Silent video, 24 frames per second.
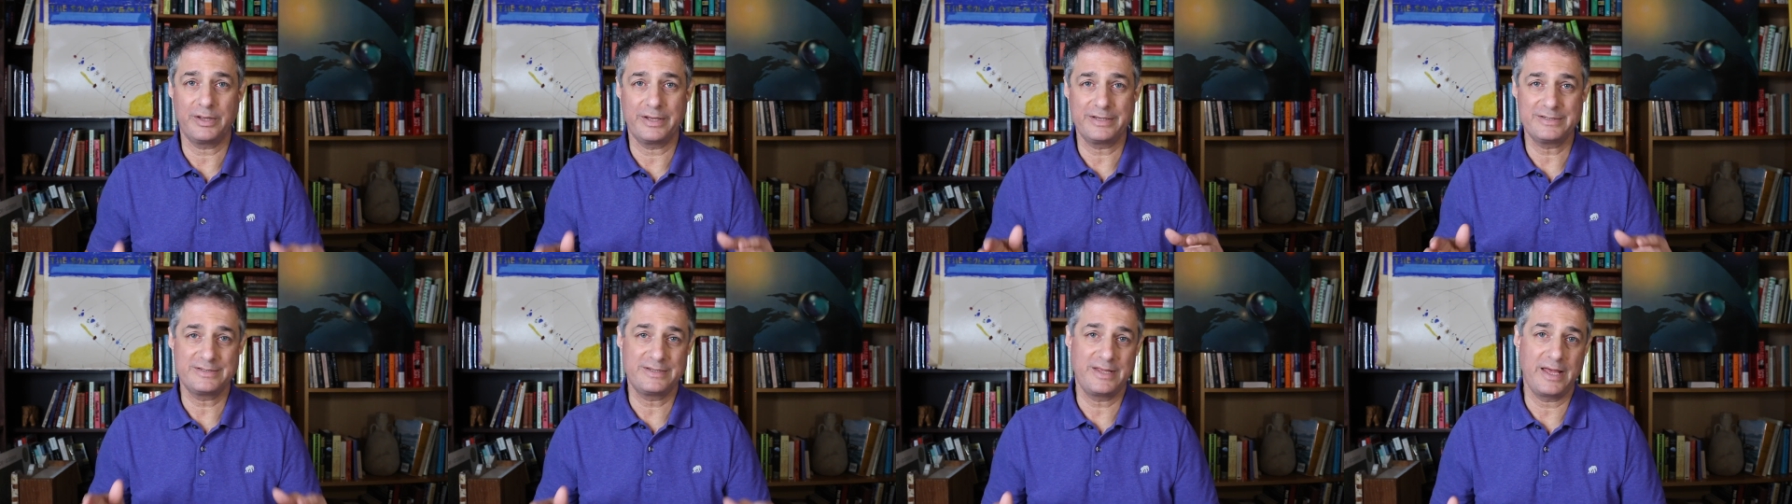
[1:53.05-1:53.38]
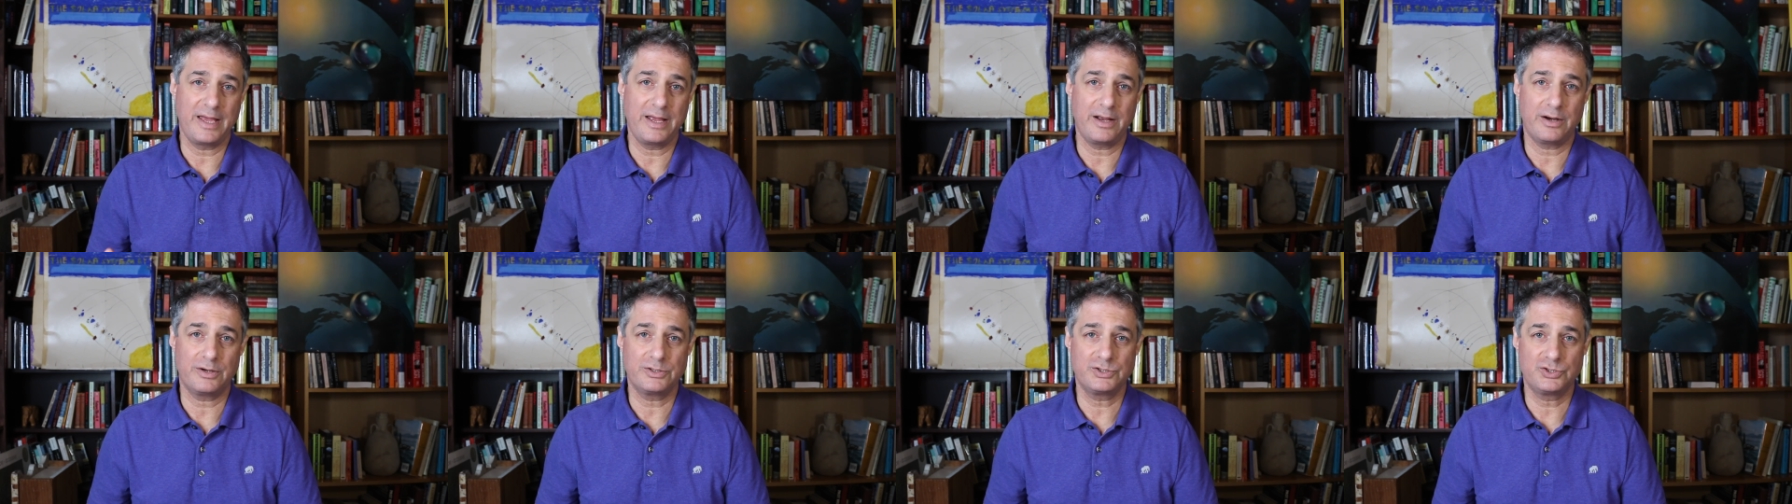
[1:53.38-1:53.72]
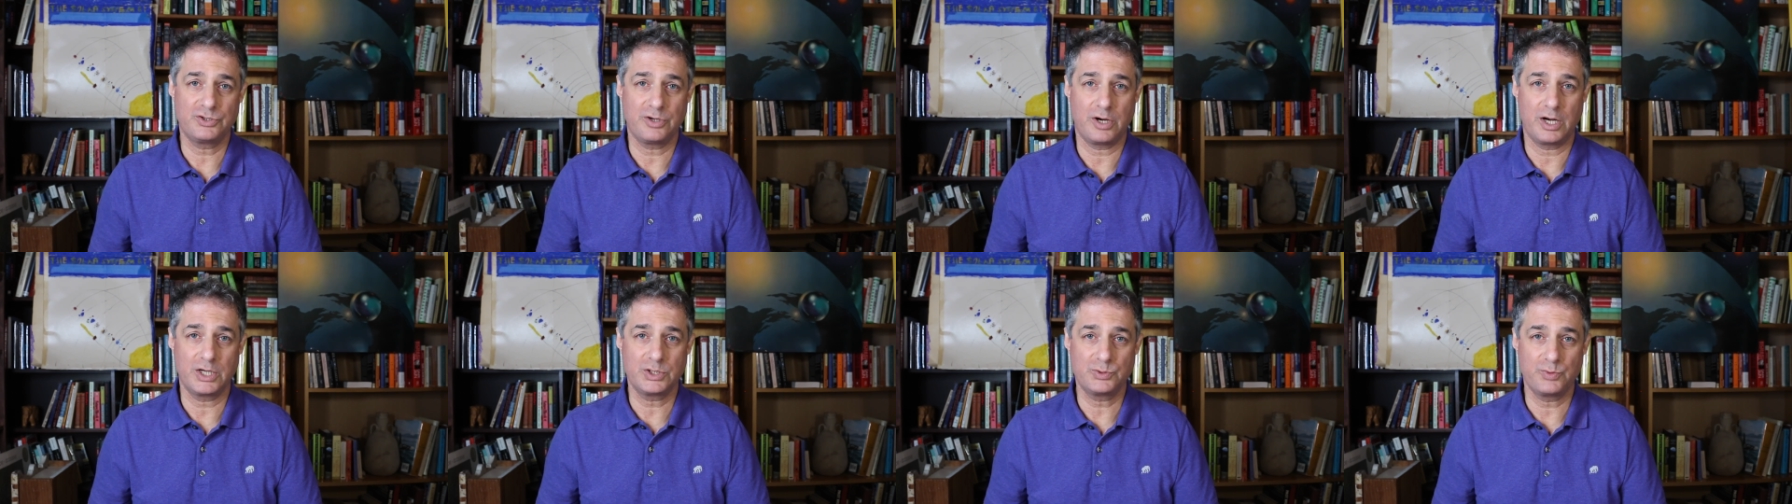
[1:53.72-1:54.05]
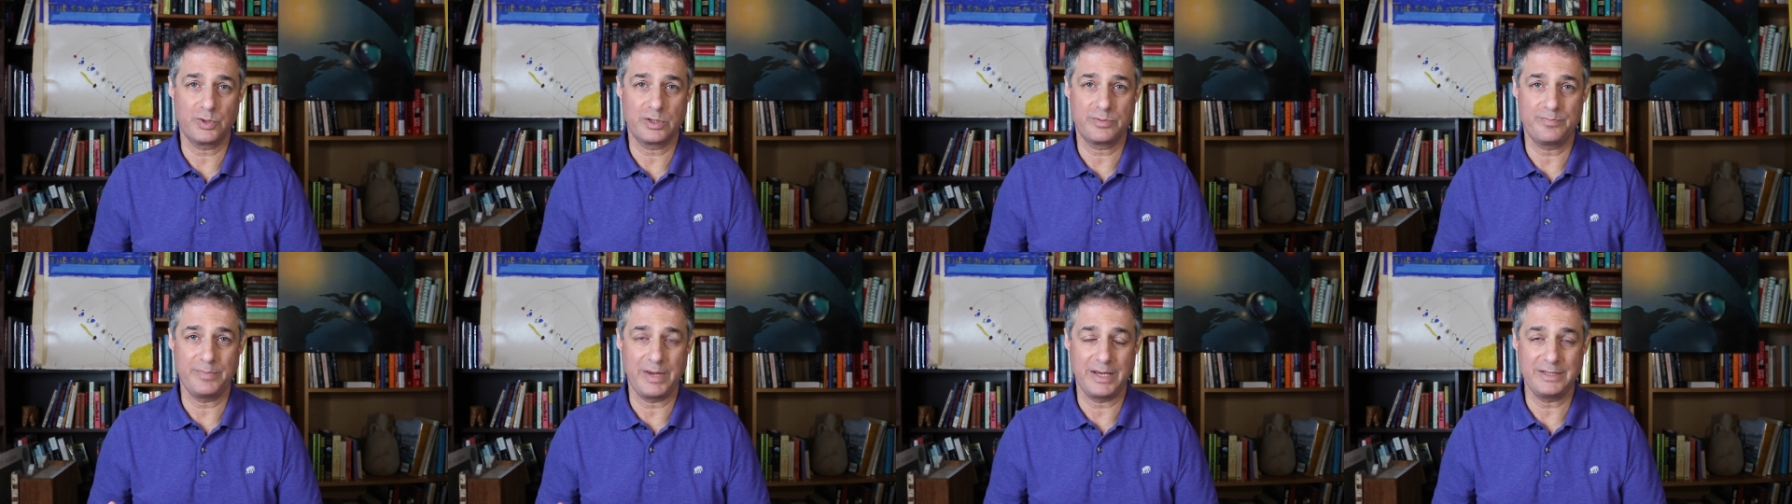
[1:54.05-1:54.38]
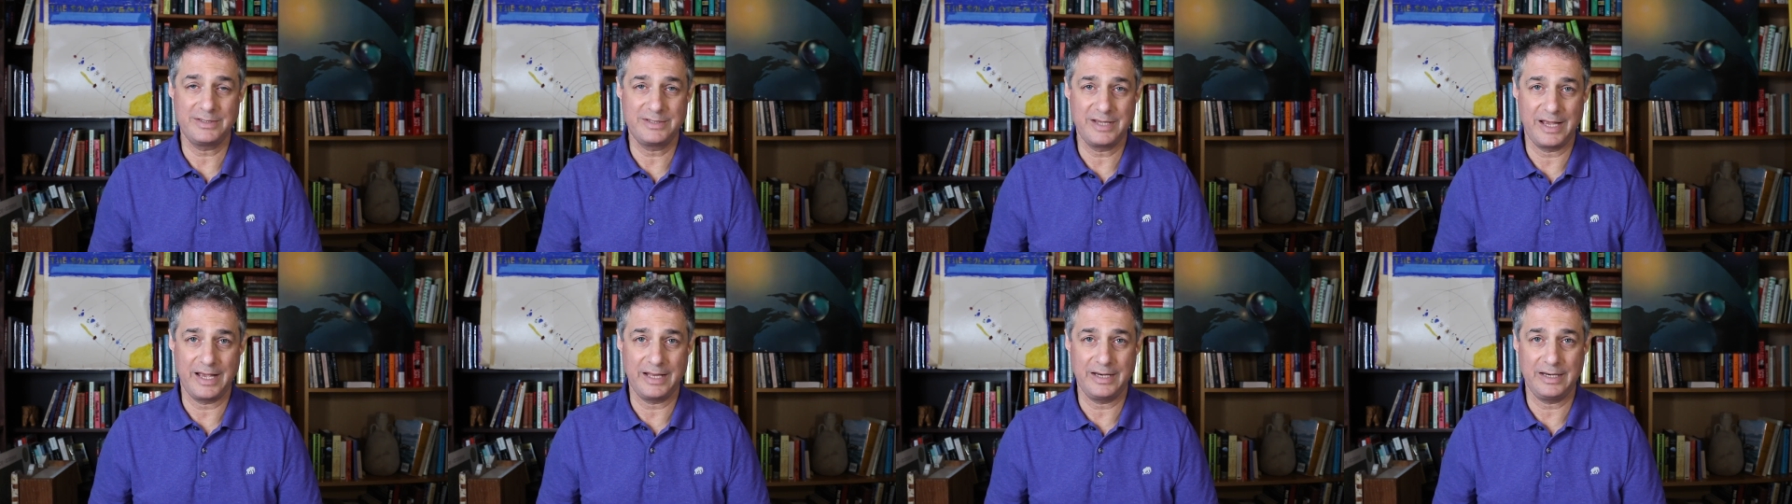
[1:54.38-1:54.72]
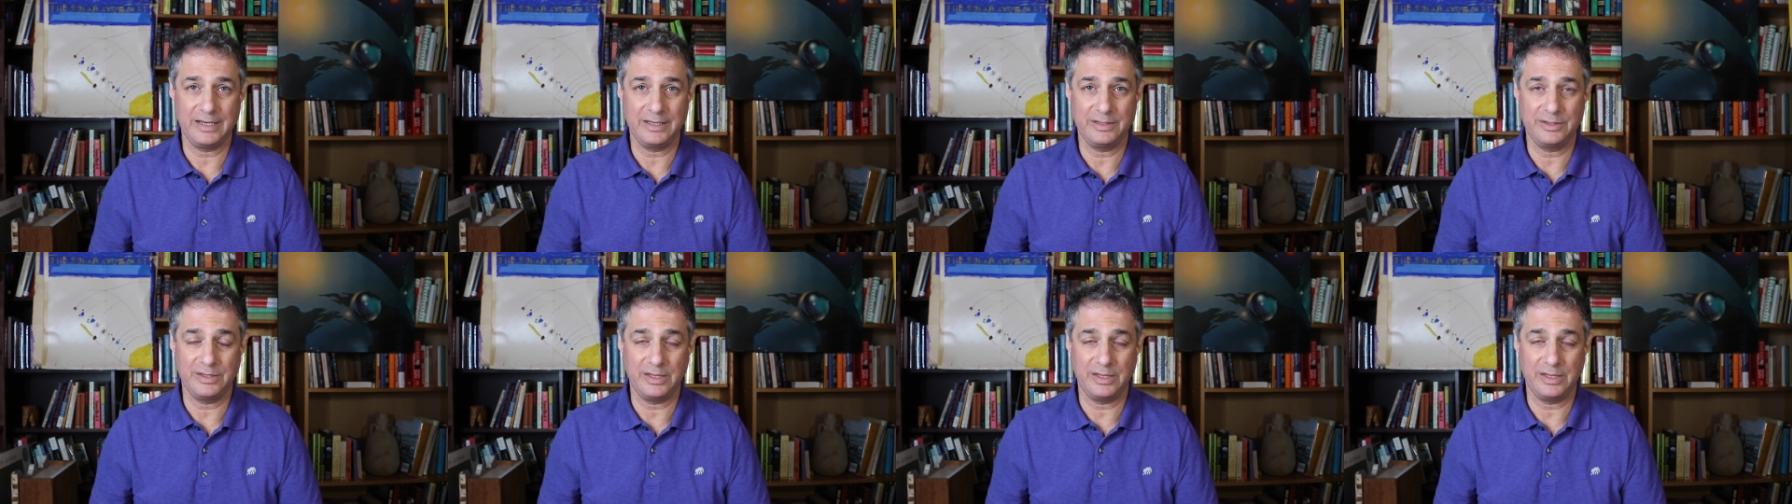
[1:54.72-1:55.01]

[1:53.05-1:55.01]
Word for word: as they are charged with maintaining